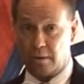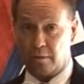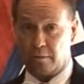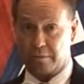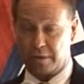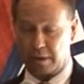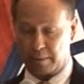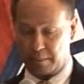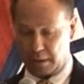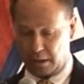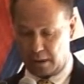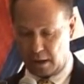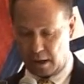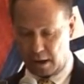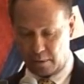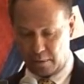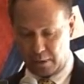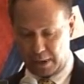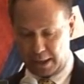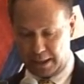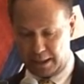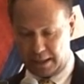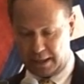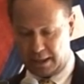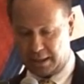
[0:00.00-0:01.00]
We've come a long
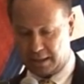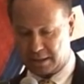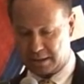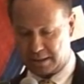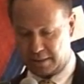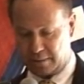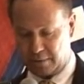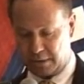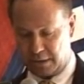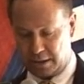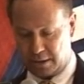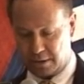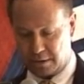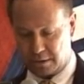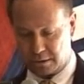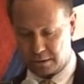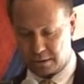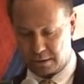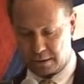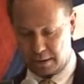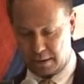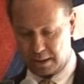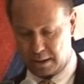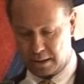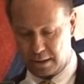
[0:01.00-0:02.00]
way in 87
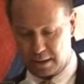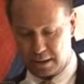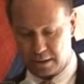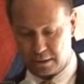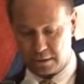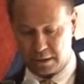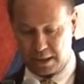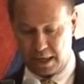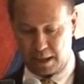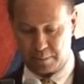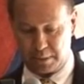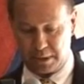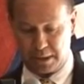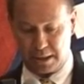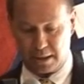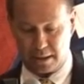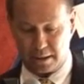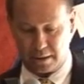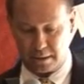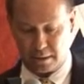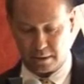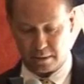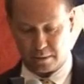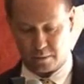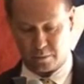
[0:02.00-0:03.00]
years, and it could not be
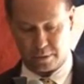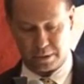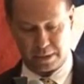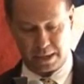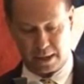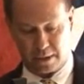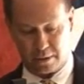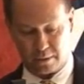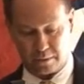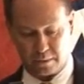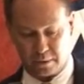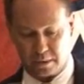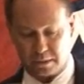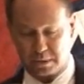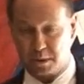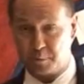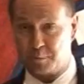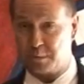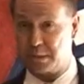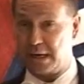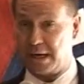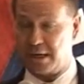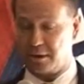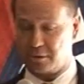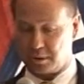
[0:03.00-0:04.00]
done without
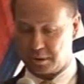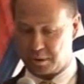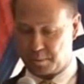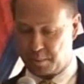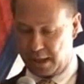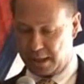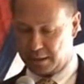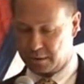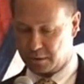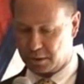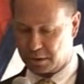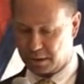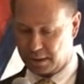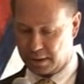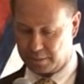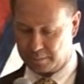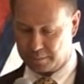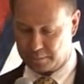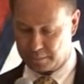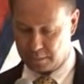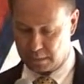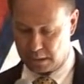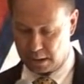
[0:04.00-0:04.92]
substantial sponsorship.